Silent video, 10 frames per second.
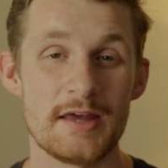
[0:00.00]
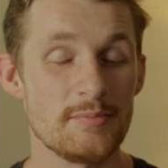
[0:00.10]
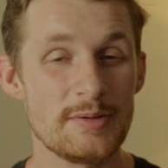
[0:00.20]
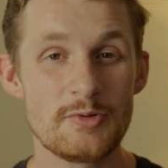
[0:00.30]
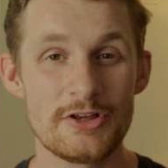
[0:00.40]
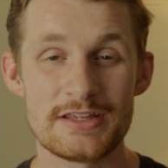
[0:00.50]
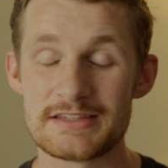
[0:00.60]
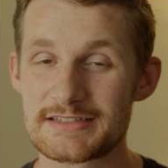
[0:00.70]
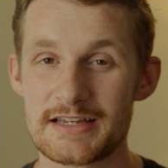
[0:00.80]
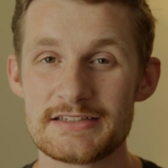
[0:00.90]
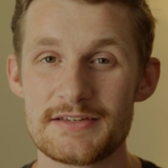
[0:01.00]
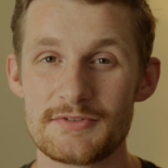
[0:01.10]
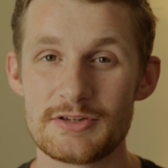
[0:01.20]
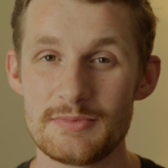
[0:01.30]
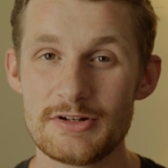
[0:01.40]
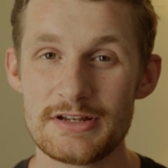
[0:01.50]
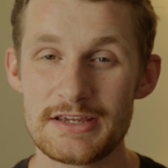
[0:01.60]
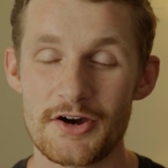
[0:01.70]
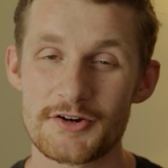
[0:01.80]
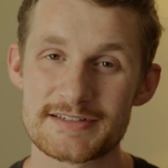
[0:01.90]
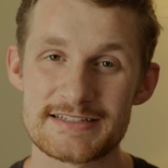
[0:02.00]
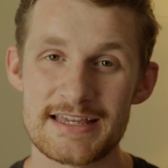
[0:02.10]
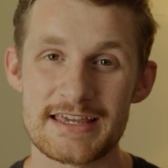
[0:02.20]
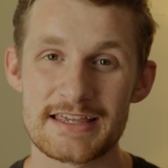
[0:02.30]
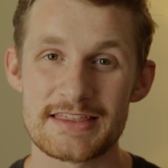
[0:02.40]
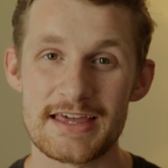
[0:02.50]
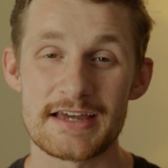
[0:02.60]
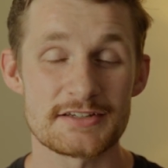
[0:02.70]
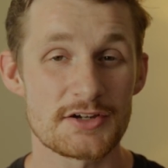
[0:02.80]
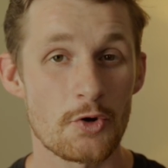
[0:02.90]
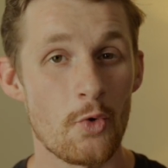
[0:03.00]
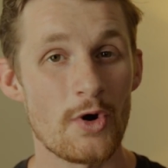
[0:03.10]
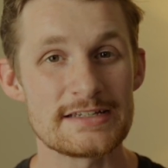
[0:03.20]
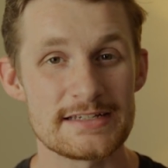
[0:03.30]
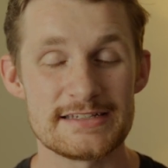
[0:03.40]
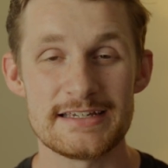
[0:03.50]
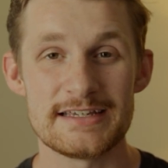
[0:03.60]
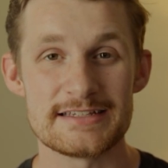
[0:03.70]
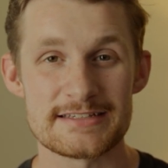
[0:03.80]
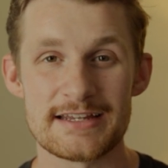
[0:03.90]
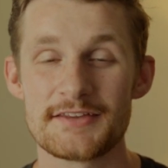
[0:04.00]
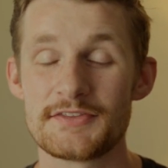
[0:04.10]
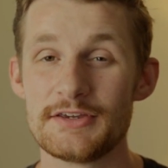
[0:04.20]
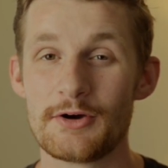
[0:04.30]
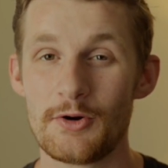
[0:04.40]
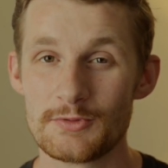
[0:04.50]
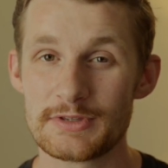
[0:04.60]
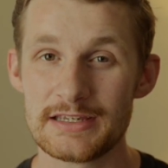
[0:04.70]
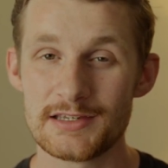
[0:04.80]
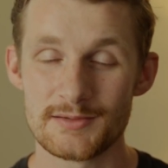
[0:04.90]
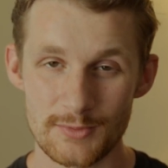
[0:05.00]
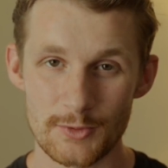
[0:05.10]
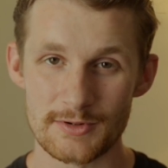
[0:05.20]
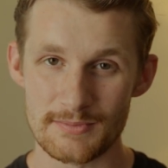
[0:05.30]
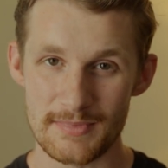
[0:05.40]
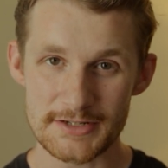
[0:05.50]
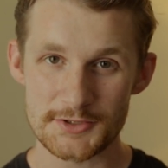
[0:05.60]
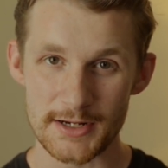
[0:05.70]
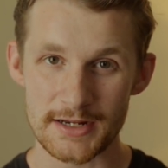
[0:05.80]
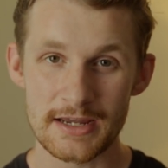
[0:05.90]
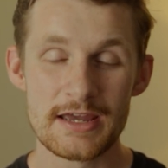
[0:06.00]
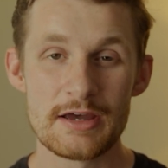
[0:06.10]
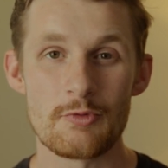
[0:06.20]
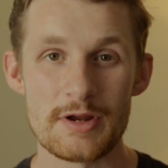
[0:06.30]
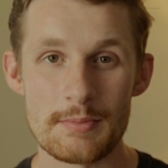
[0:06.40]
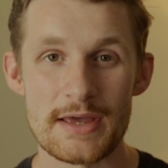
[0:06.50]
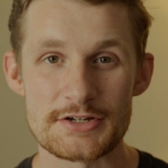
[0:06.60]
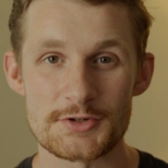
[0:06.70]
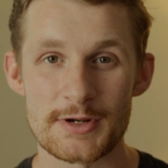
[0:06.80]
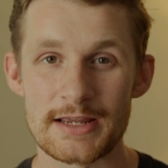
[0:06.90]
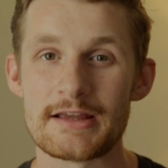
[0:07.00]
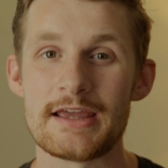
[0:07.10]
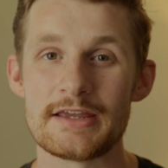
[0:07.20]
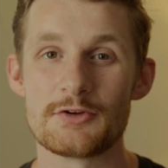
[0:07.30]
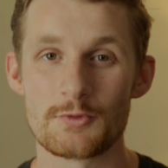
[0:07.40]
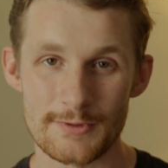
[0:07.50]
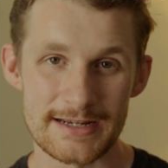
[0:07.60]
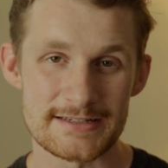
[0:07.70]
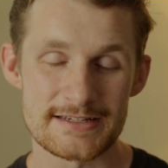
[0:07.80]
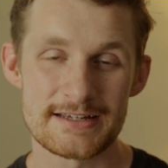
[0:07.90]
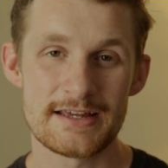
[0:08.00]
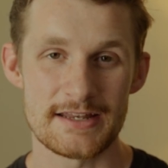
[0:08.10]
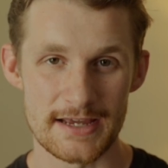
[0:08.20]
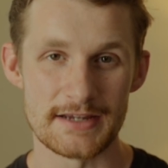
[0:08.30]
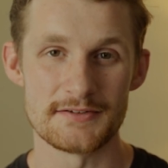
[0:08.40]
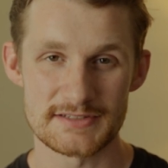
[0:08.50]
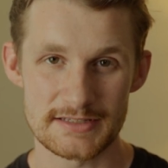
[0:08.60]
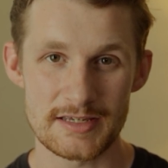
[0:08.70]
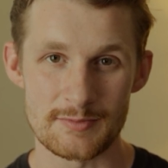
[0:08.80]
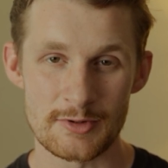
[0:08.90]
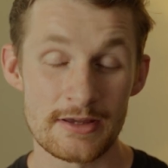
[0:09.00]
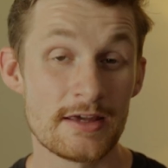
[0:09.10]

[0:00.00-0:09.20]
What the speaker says: and people in the scientific community are saying that quantity is not the only important metric when measuring a great night of sleep.